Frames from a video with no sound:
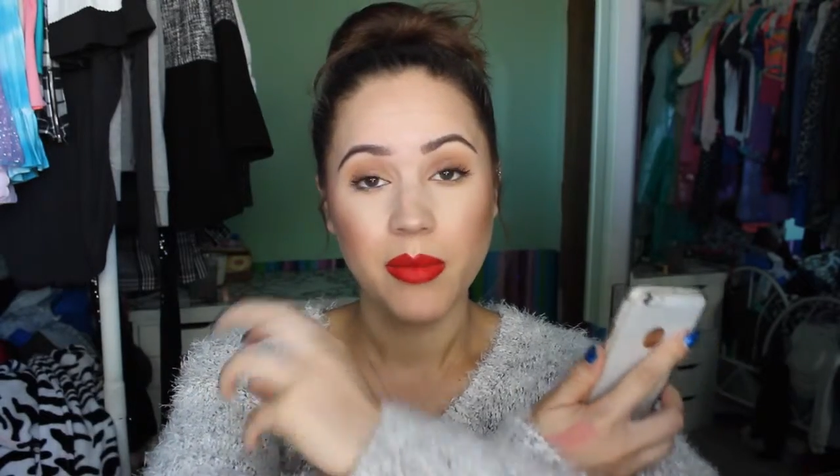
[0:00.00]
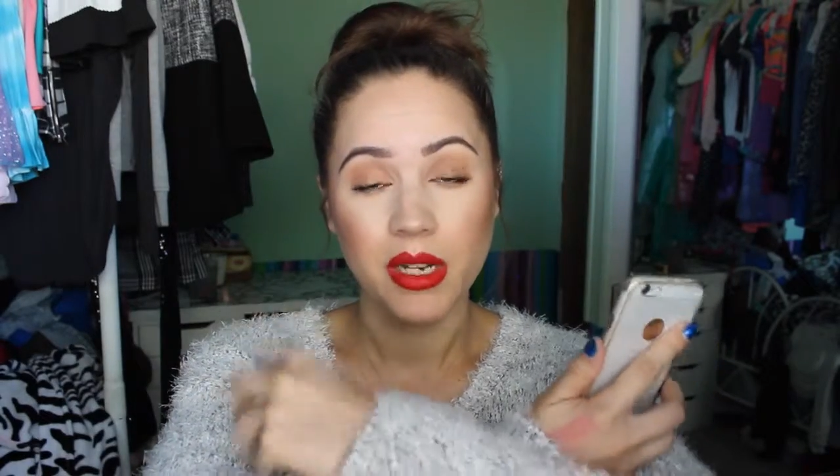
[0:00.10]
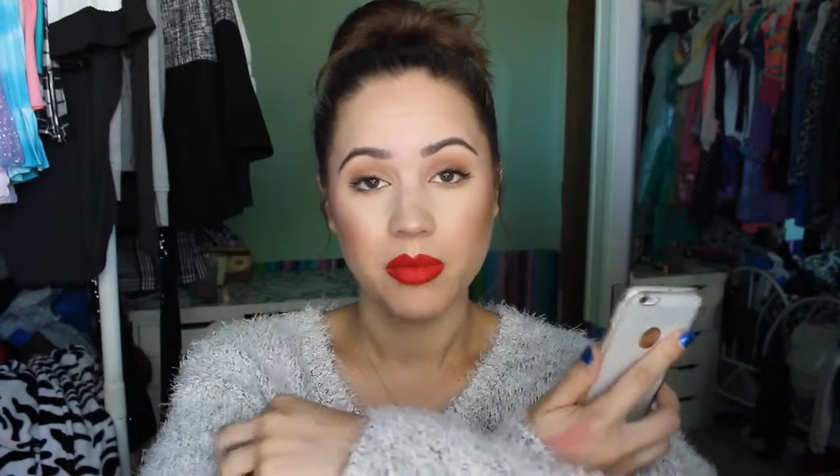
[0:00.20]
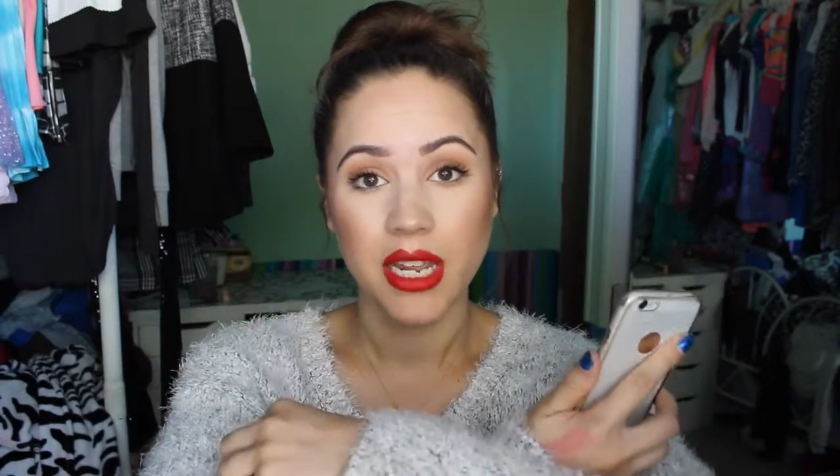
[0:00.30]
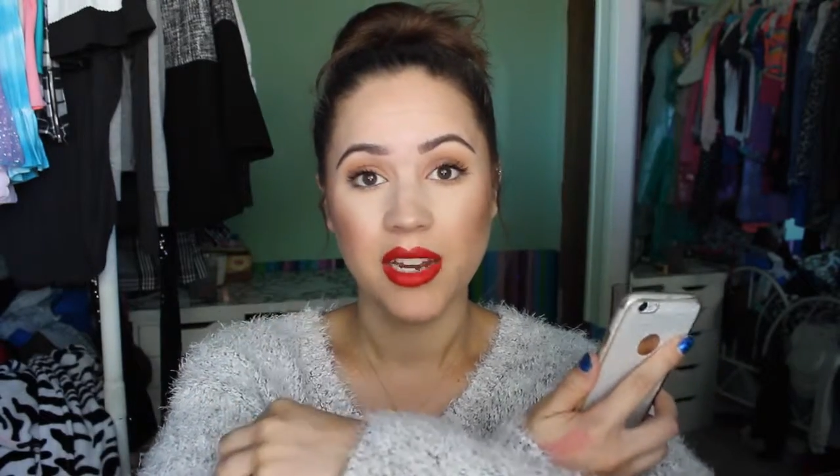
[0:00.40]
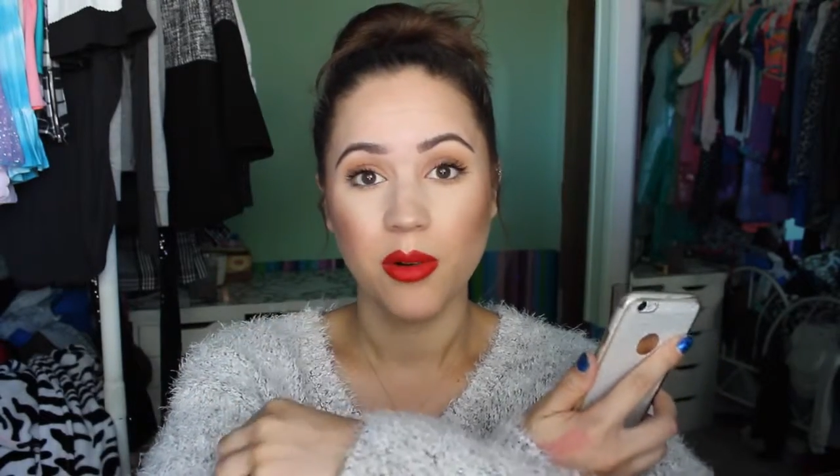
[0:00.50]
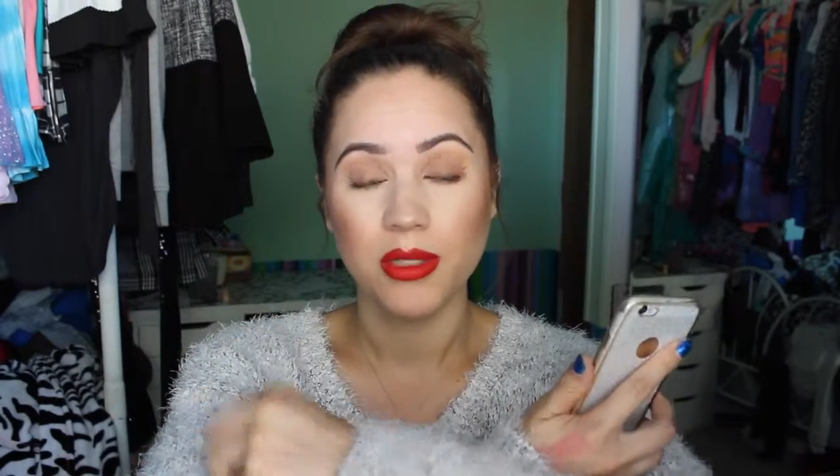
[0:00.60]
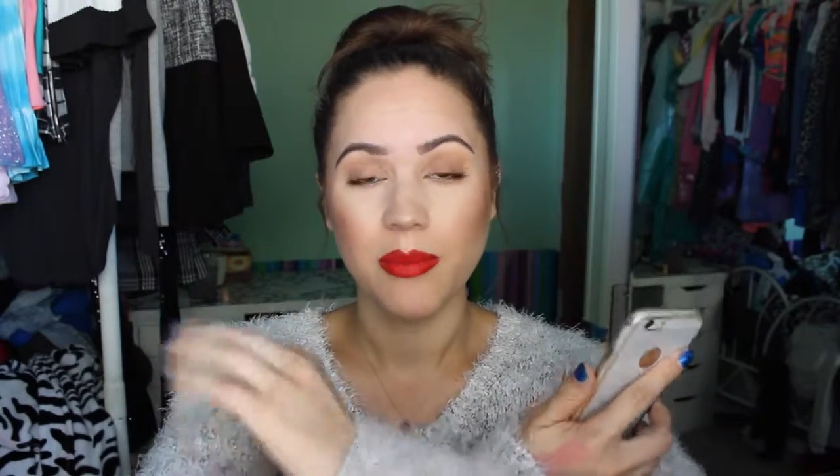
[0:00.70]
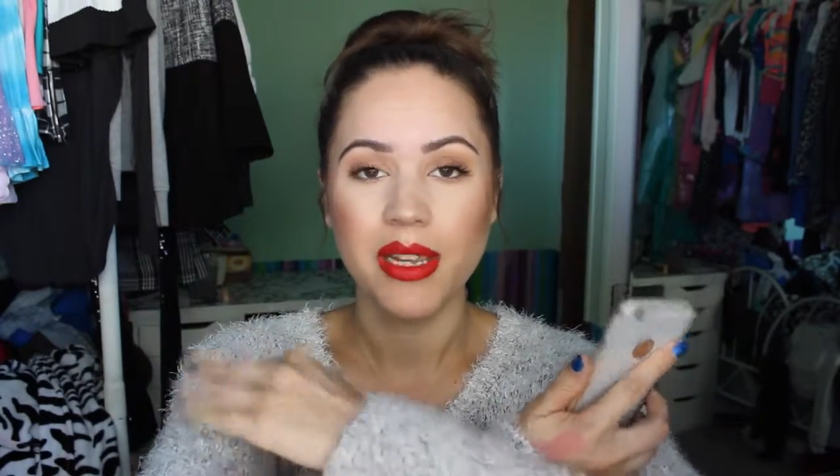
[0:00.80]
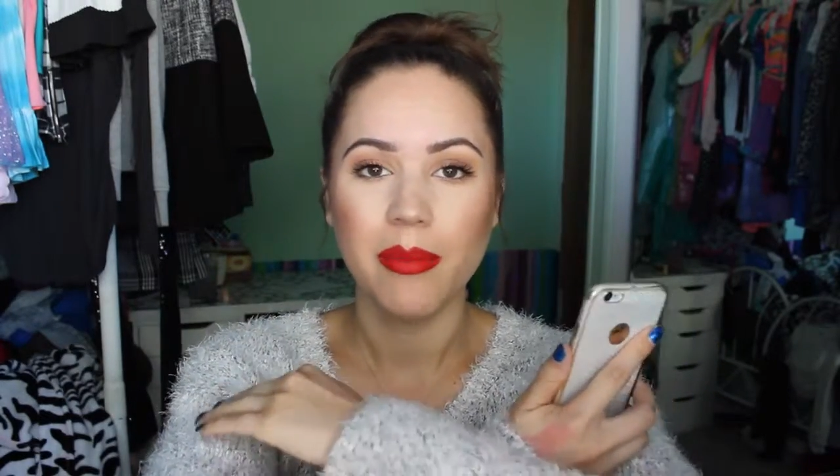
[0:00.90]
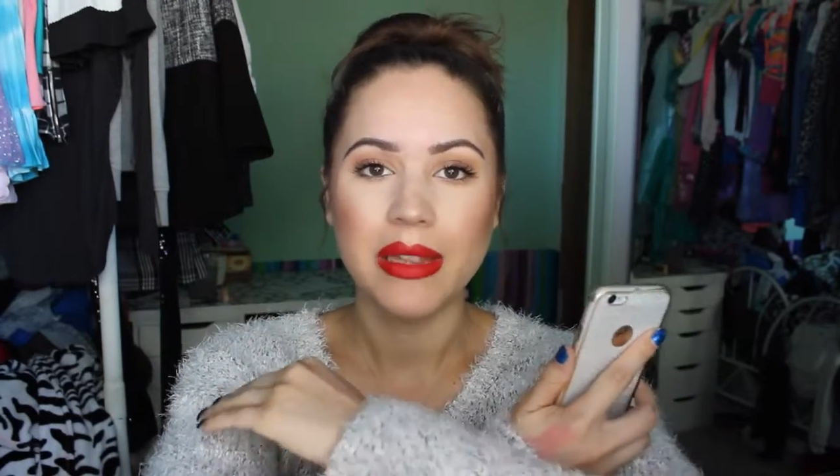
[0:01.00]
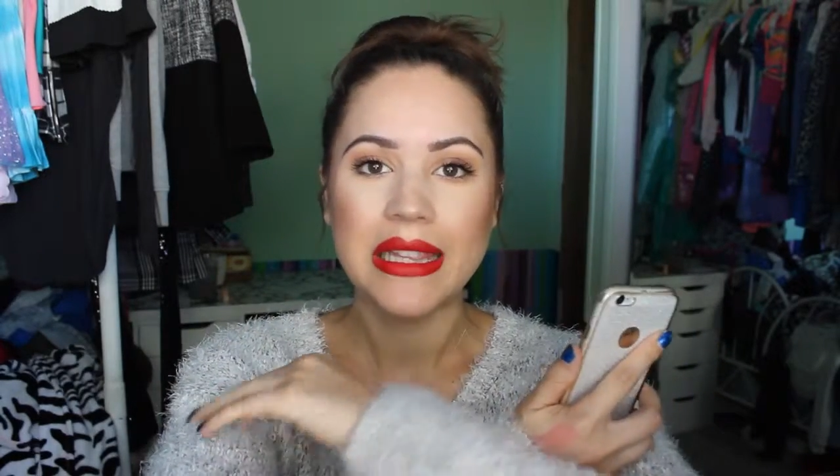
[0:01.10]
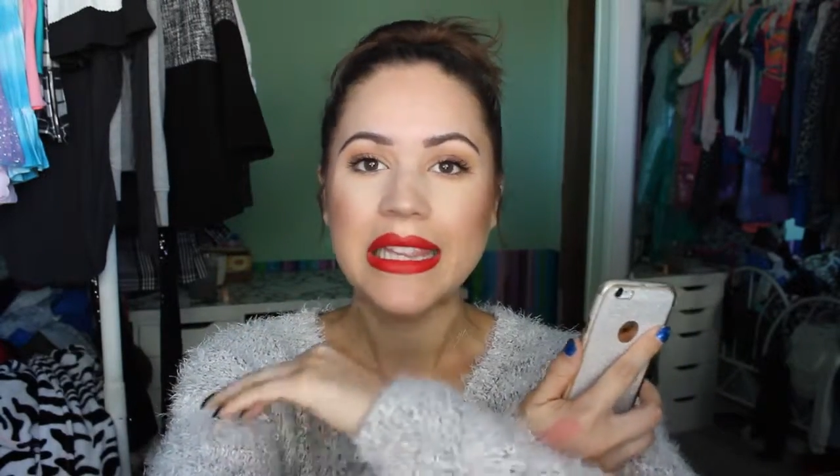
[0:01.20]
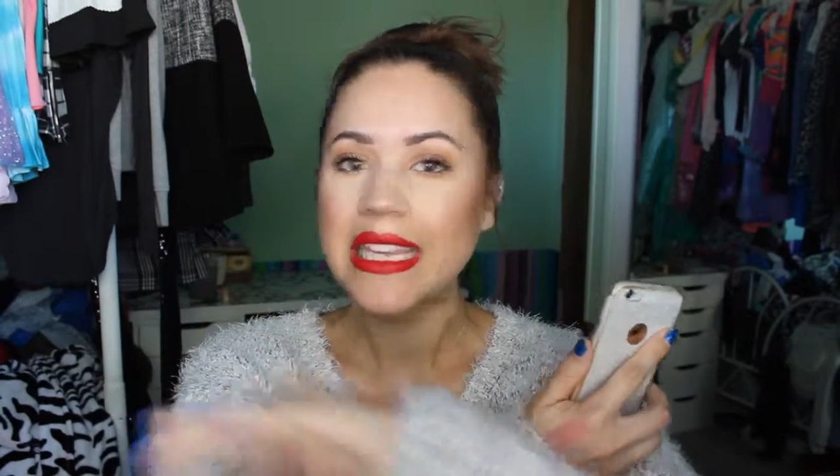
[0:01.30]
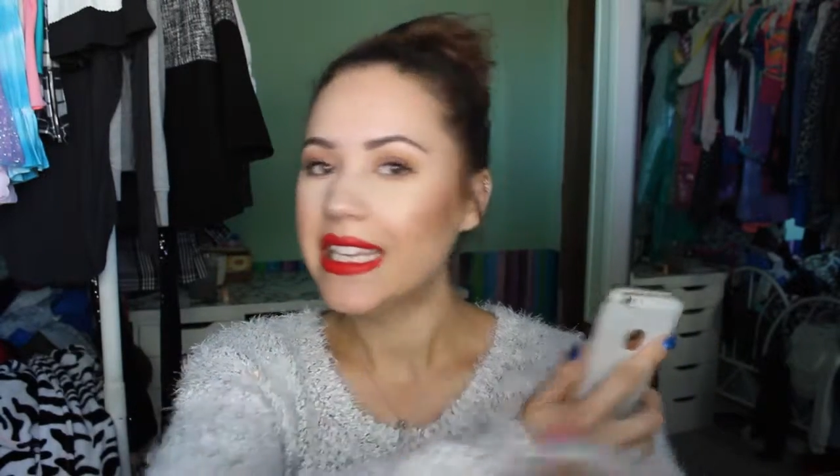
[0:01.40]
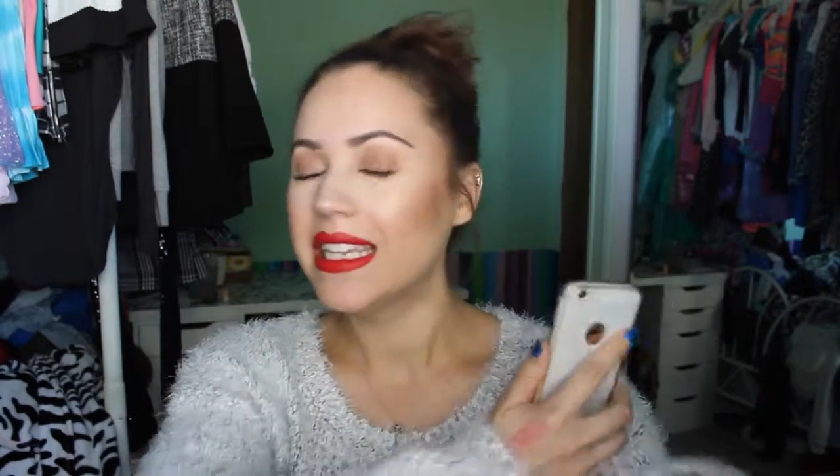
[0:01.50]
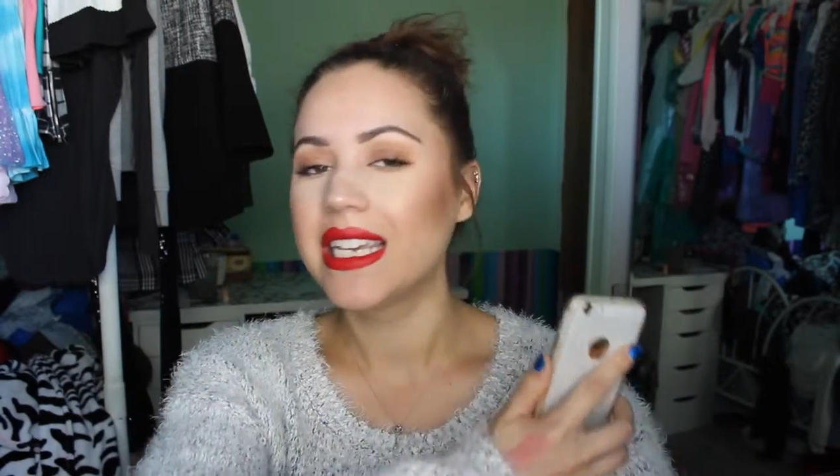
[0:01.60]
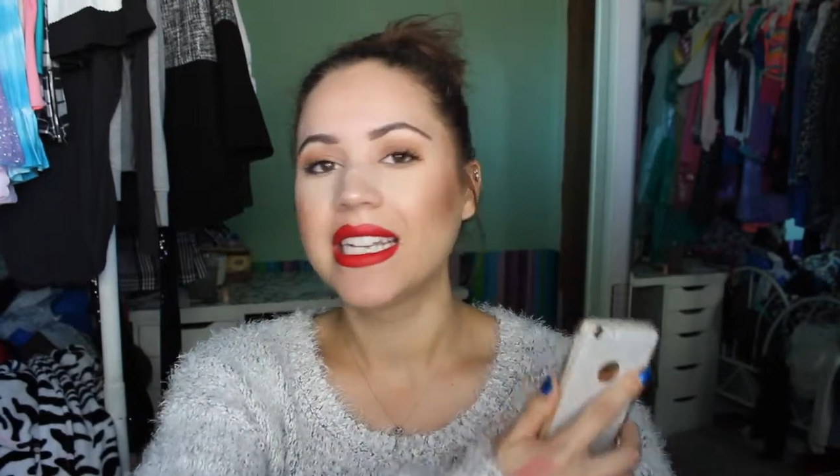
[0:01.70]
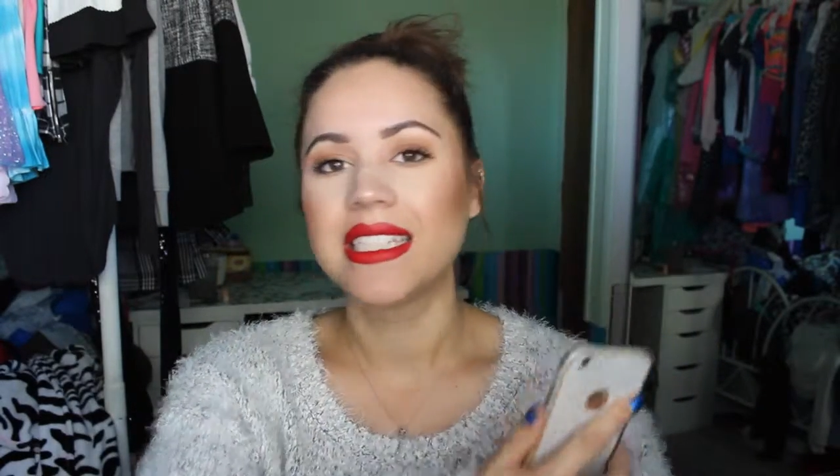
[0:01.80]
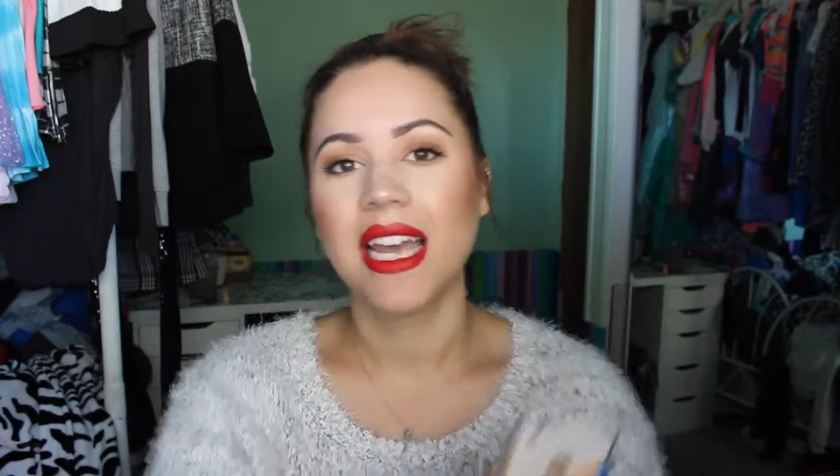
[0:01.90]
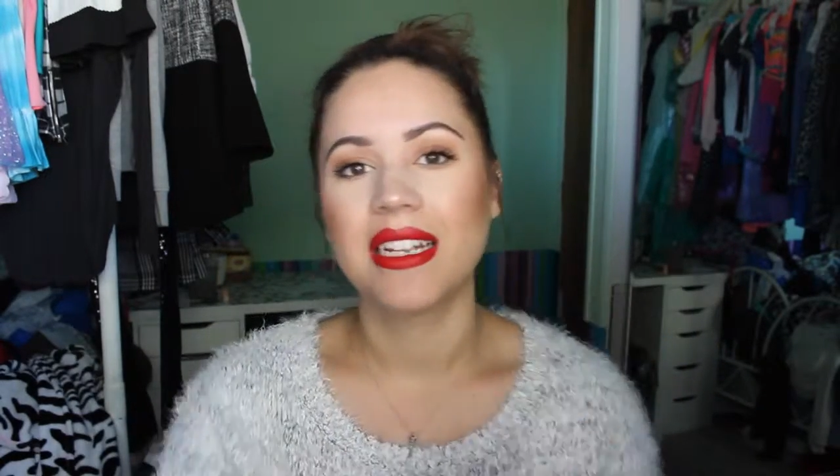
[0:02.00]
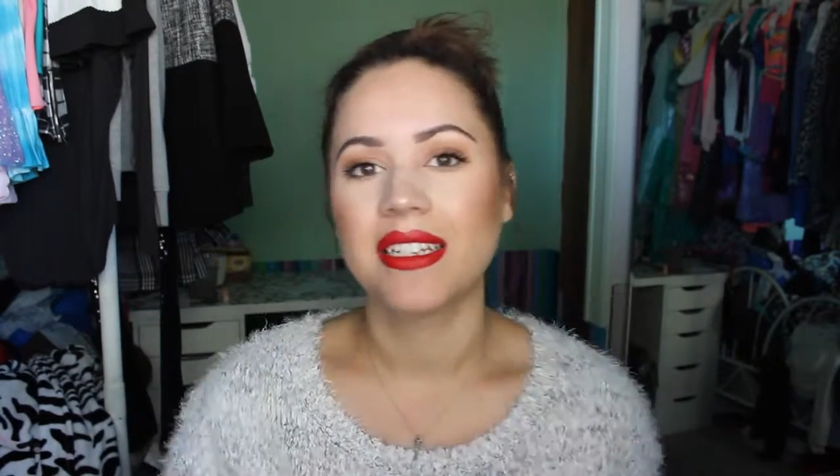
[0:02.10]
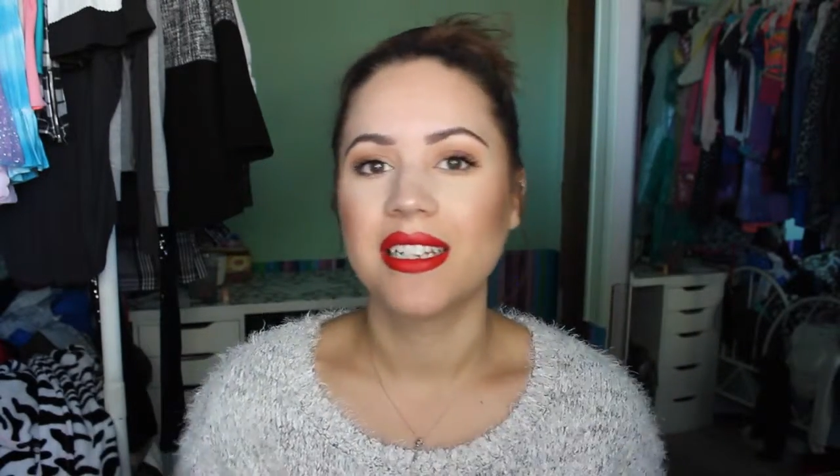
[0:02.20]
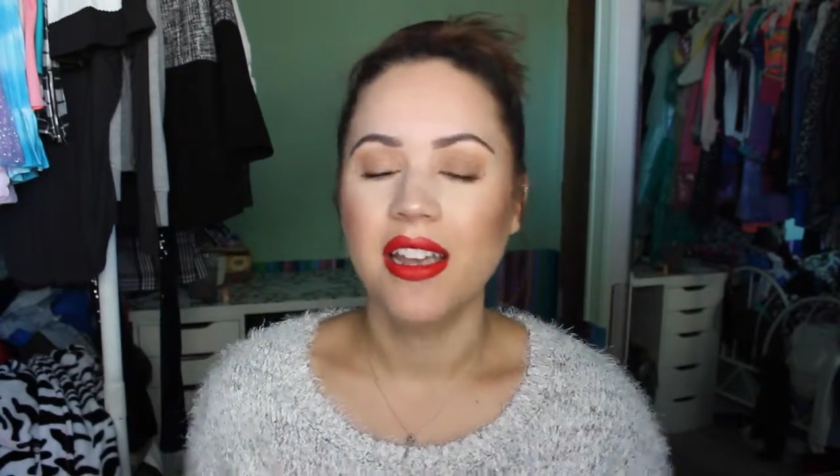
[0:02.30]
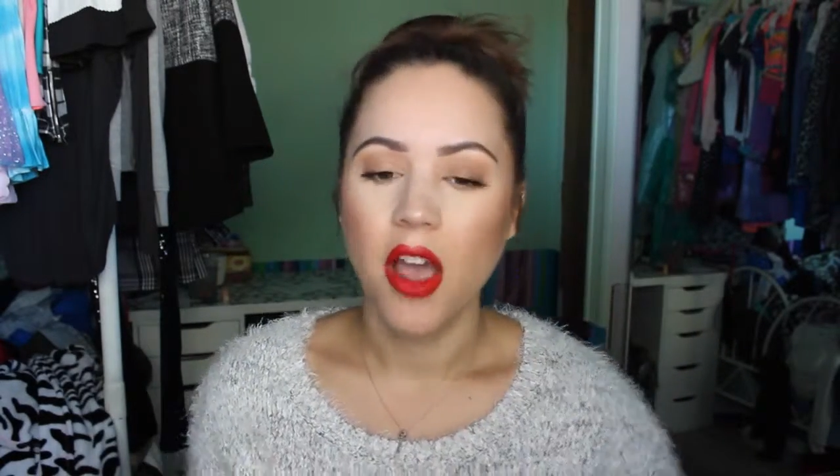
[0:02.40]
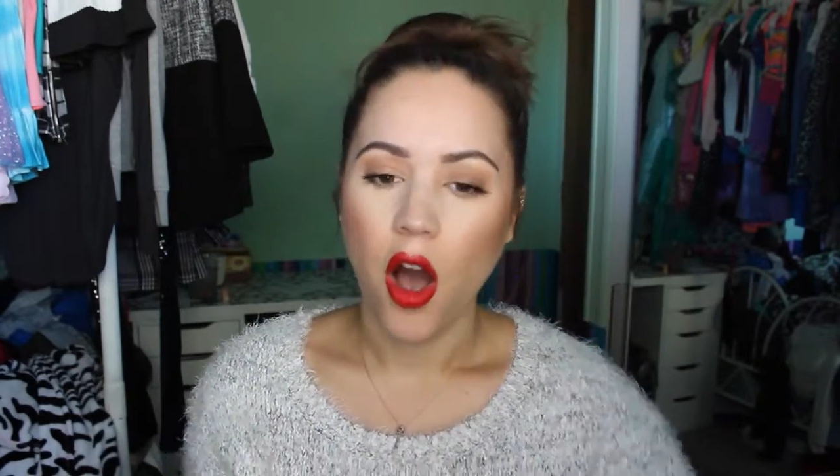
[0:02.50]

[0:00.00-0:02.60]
some mashed potatoes and be completely content.